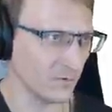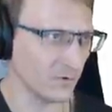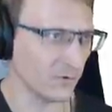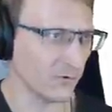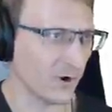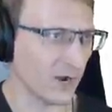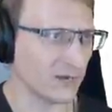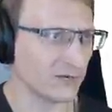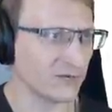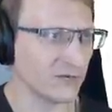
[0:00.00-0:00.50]

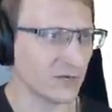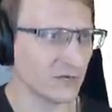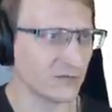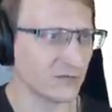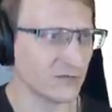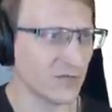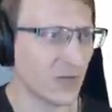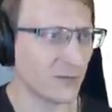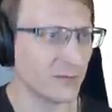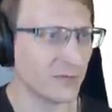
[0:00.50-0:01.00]

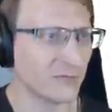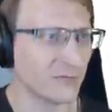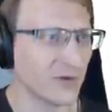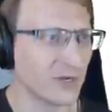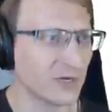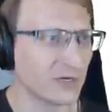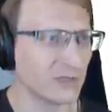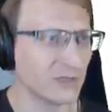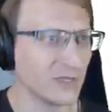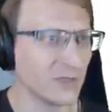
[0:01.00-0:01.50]
Crytek's
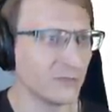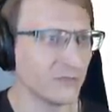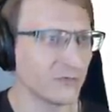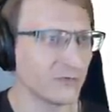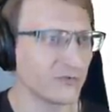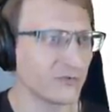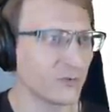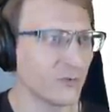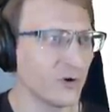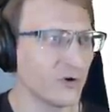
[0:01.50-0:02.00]
copyright claim
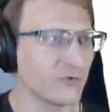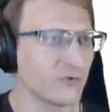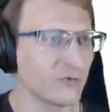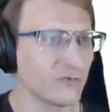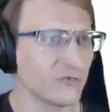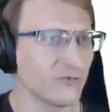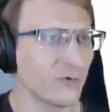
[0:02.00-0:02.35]
for Squadron